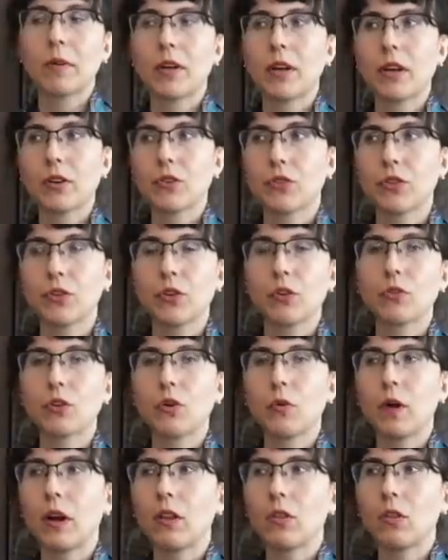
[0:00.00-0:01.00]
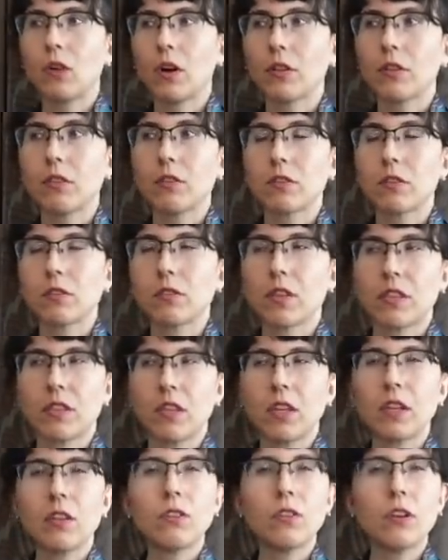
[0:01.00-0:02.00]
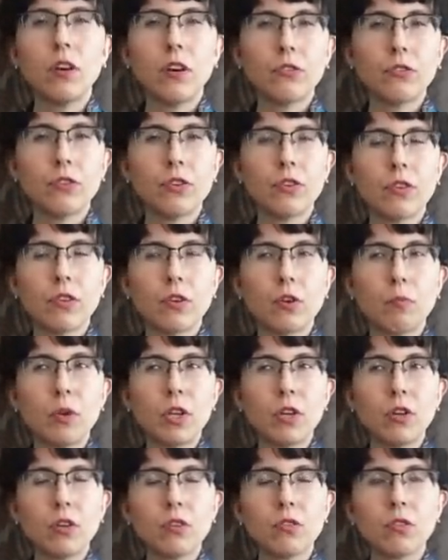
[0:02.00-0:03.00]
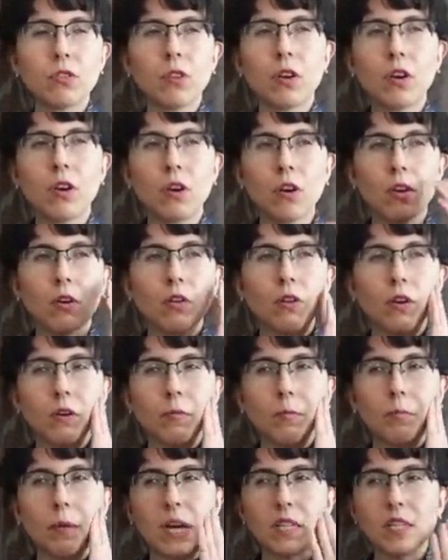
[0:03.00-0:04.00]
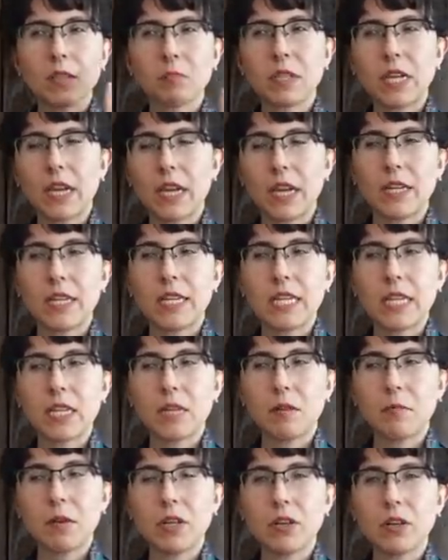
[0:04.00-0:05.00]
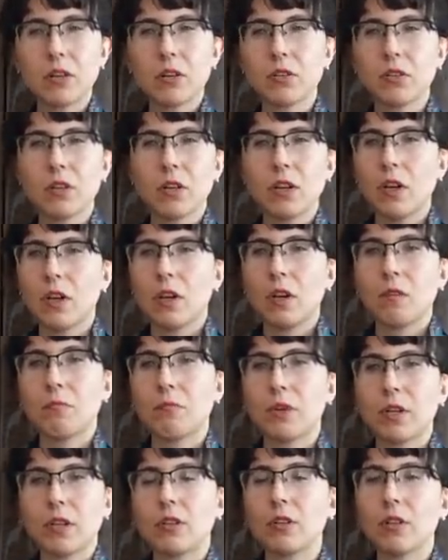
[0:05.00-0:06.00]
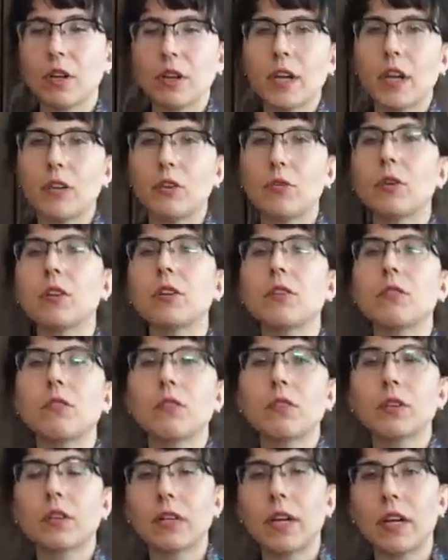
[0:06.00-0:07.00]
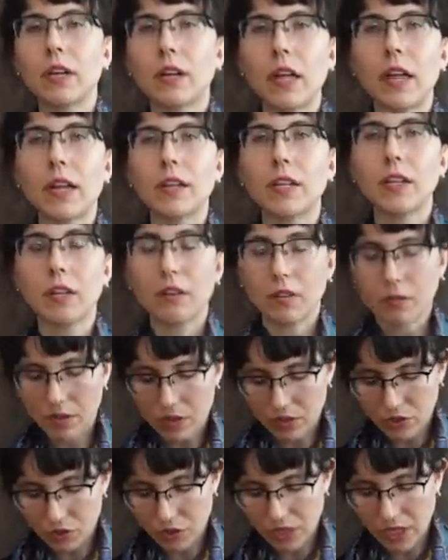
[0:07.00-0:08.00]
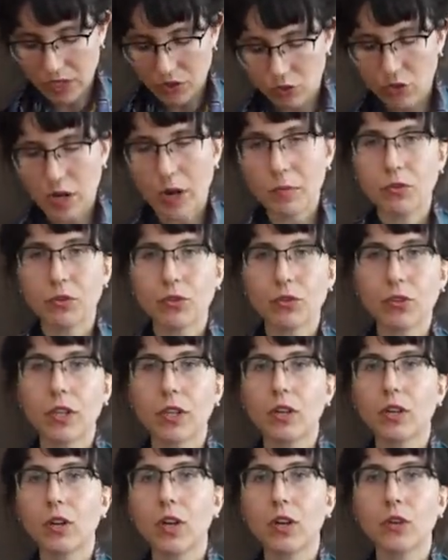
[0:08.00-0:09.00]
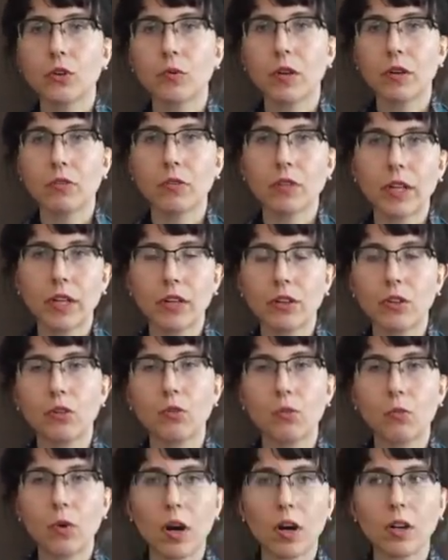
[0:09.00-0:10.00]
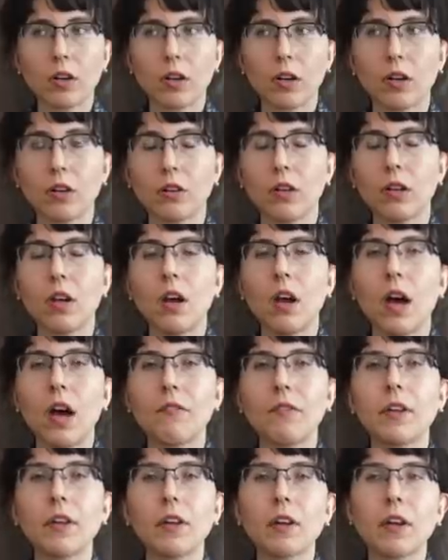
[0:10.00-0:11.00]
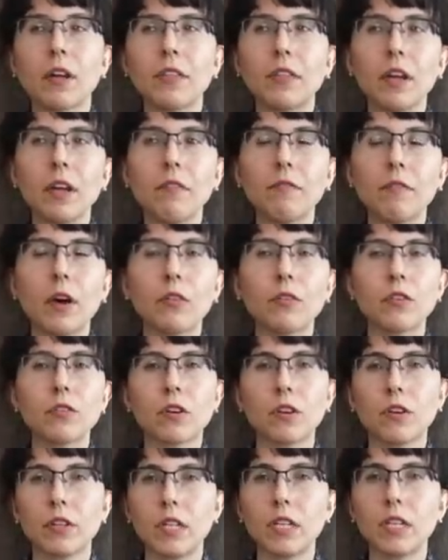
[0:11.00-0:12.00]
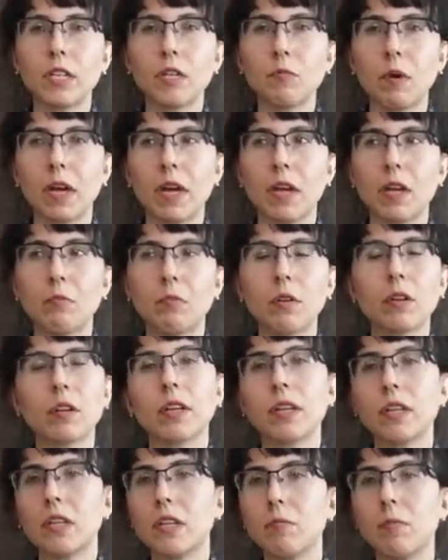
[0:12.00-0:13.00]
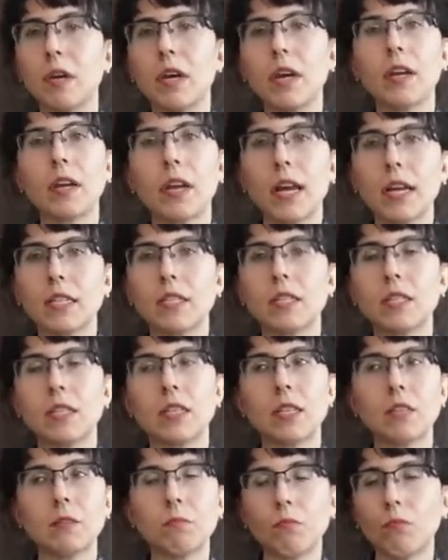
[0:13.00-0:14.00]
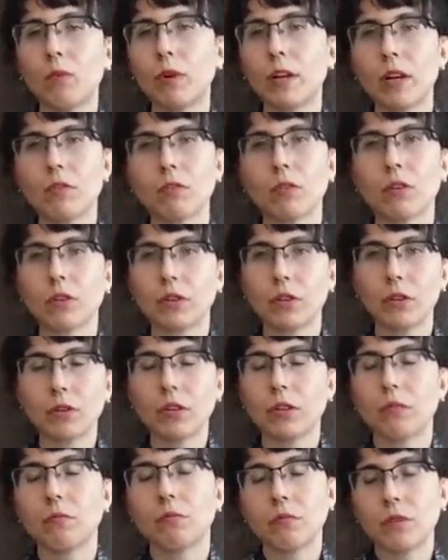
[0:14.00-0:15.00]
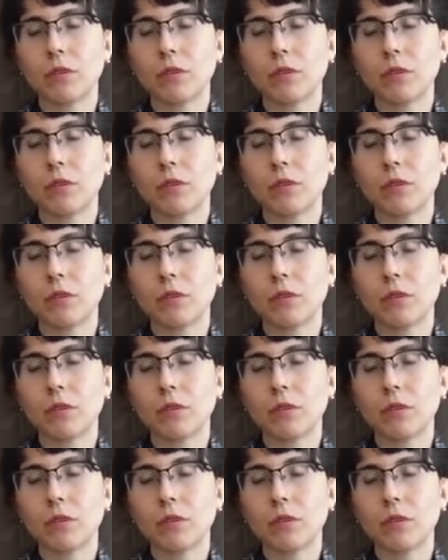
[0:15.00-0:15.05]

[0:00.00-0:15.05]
I actually don't know how long this is. I think it's 100 centimeters or possibly 80 centimeters. But again, you can get any of these chain straps, just like cut to whatever length you want on, I think, I think I found this on eBay, but like eBay, Etsy, whatever, you can